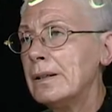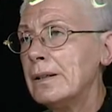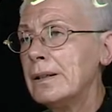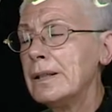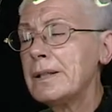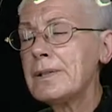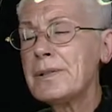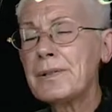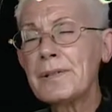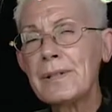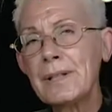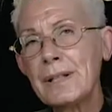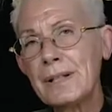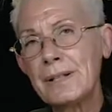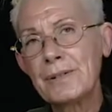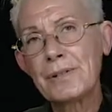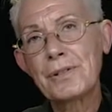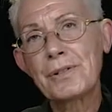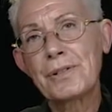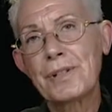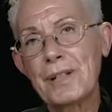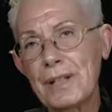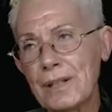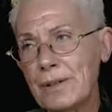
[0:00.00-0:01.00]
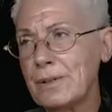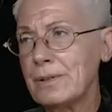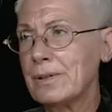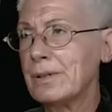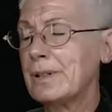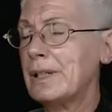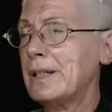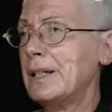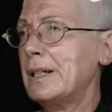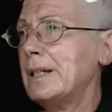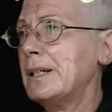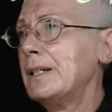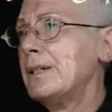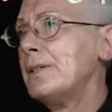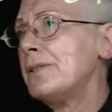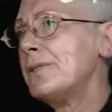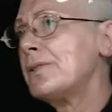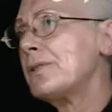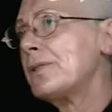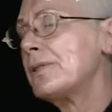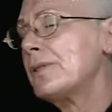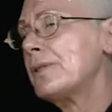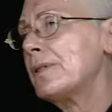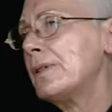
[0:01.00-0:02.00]
Let's take a second
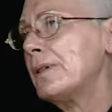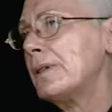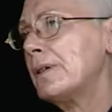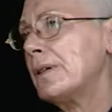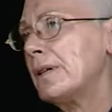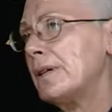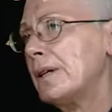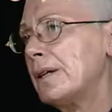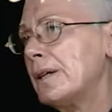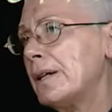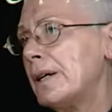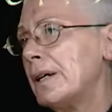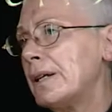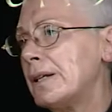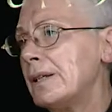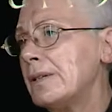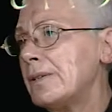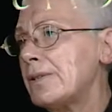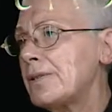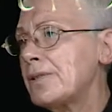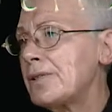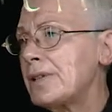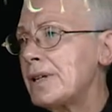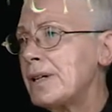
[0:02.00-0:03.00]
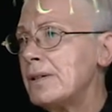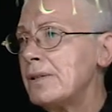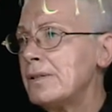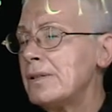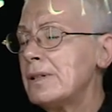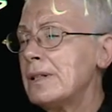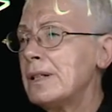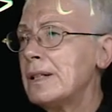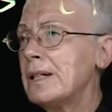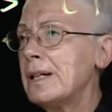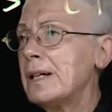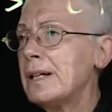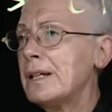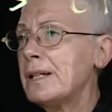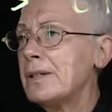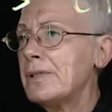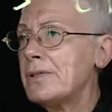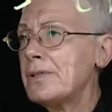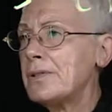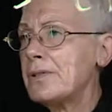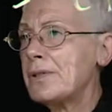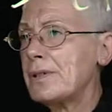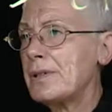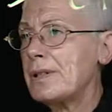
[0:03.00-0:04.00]
case. And the second
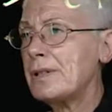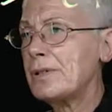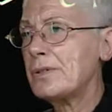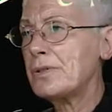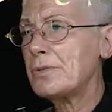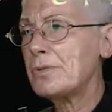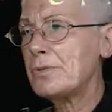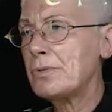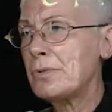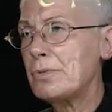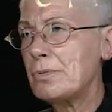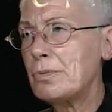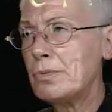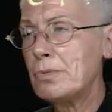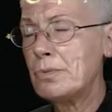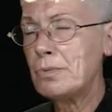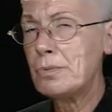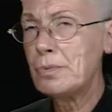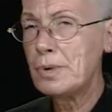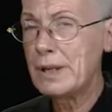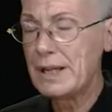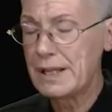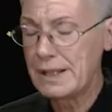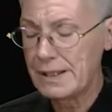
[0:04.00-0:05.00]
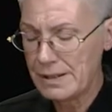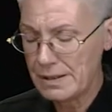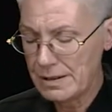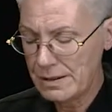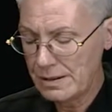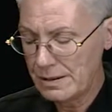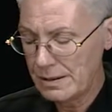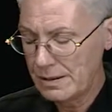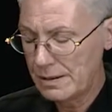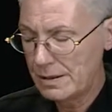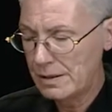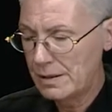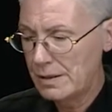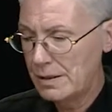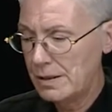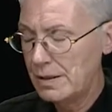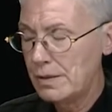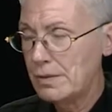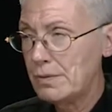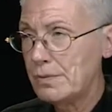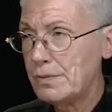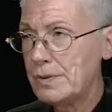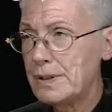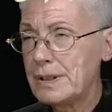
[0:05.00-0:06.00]
case is when
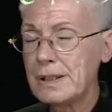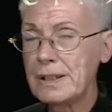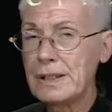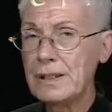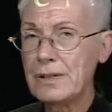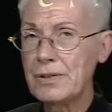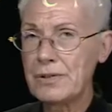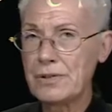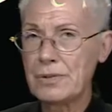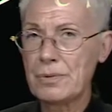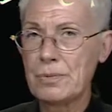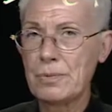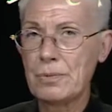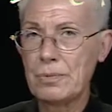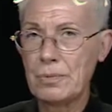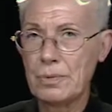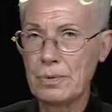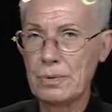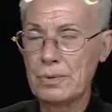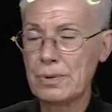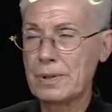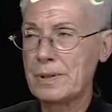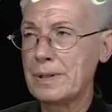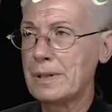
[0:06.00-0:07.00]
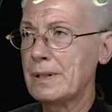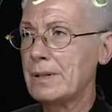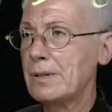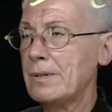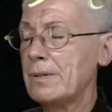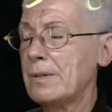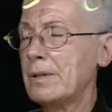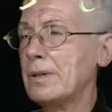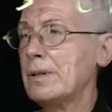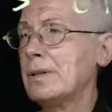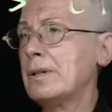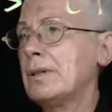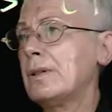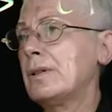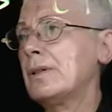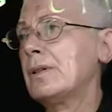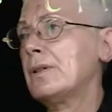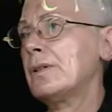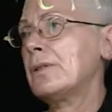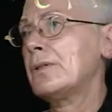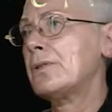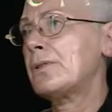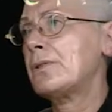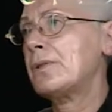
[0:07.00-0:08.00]
there is water.
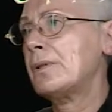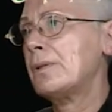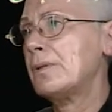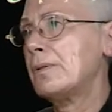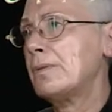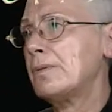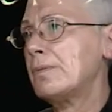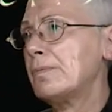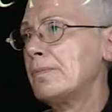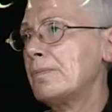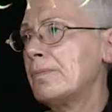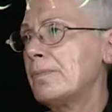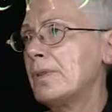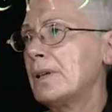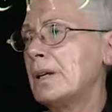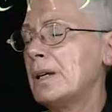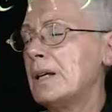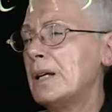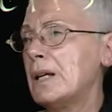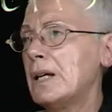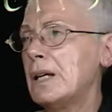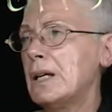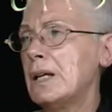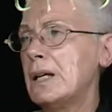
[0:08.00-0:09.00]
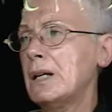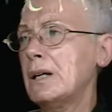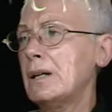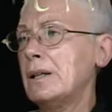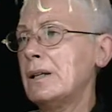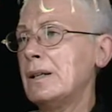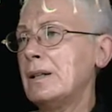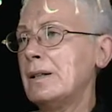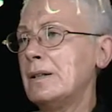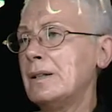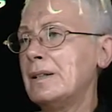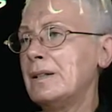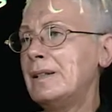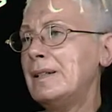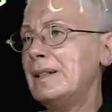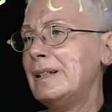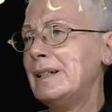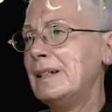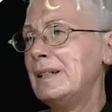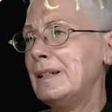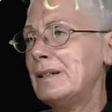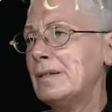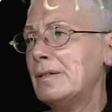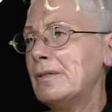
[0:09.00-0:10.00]
So
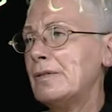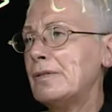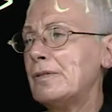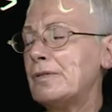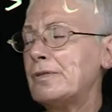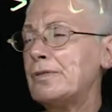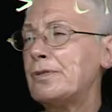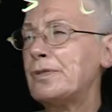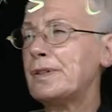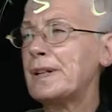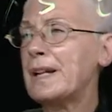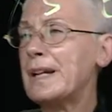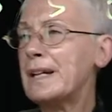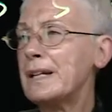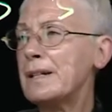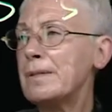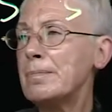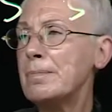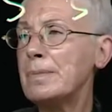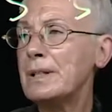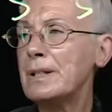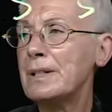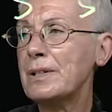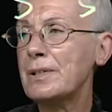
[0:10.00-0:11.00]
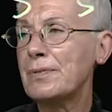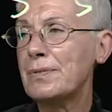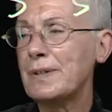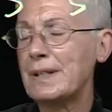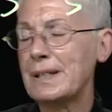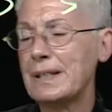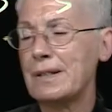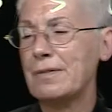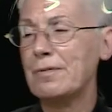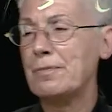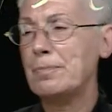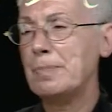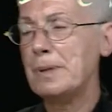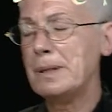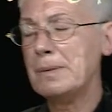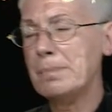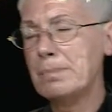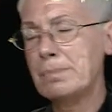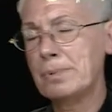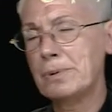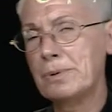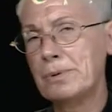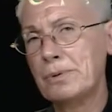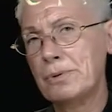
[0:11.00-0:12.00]
the fragments that have been
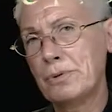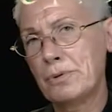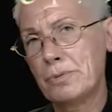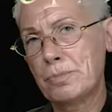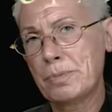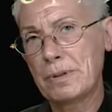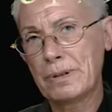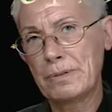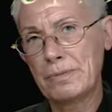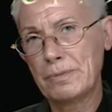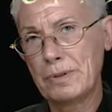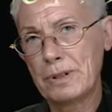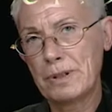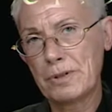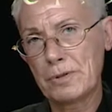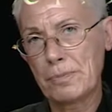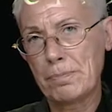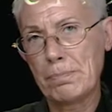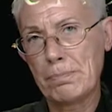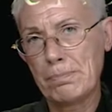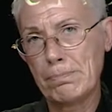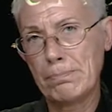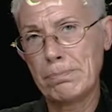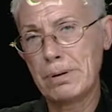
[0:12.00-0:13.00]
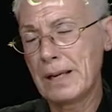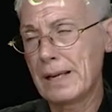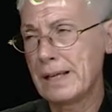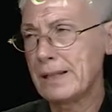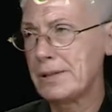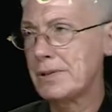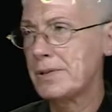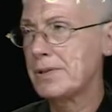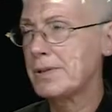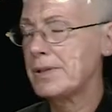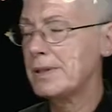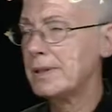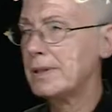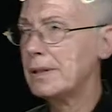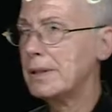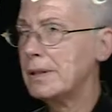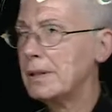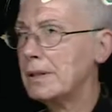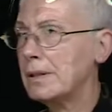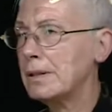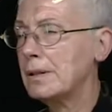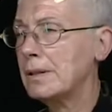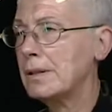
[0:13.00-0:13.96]
produced by this blasting